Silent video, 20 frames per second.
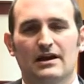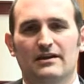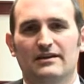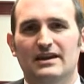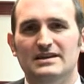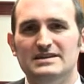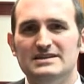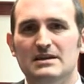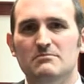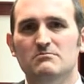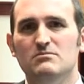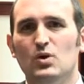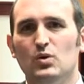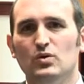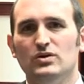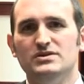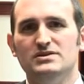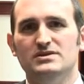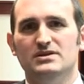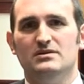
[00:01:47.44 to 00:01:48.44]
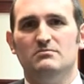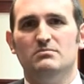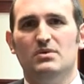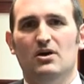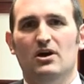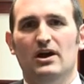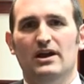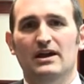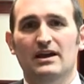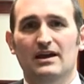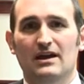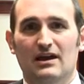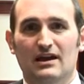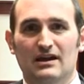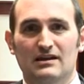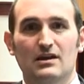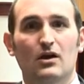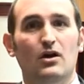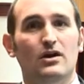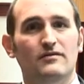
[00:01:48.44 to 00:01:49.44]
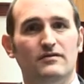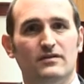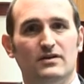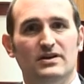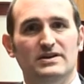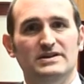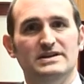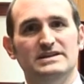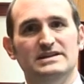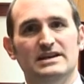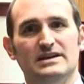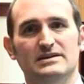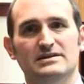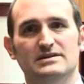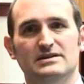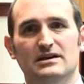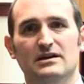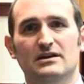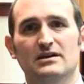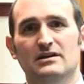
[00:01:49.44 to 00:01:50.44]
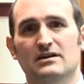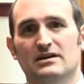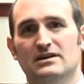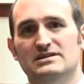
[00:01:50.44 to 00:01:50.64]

And that's then monitored by a Lifeline Centre,